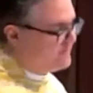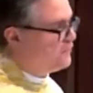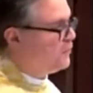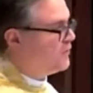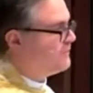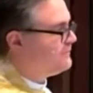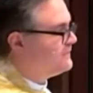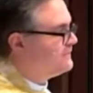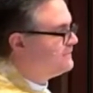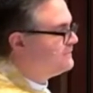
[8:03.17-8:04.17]
before.
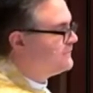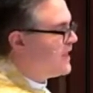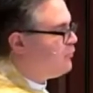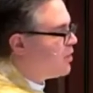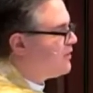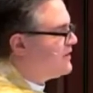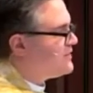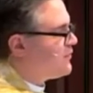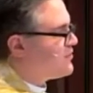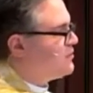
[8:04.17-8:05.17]
And what are
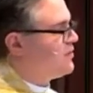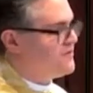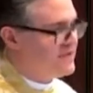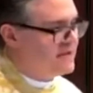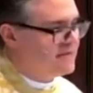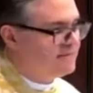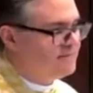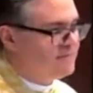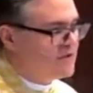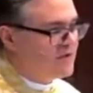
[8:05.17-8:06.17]
his first words
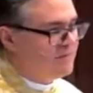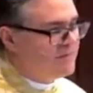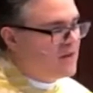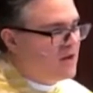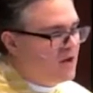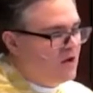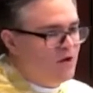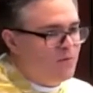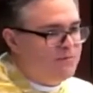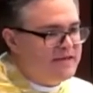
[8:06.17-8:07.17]
to them?
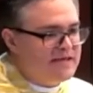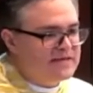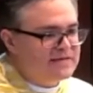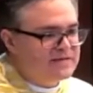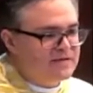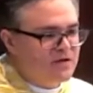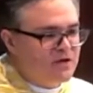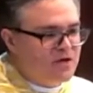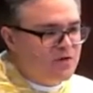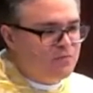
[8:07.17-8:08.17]
Peace
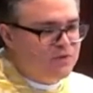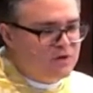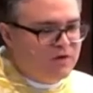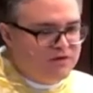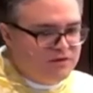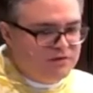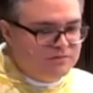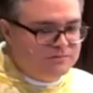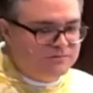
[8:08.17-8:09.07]
be with you.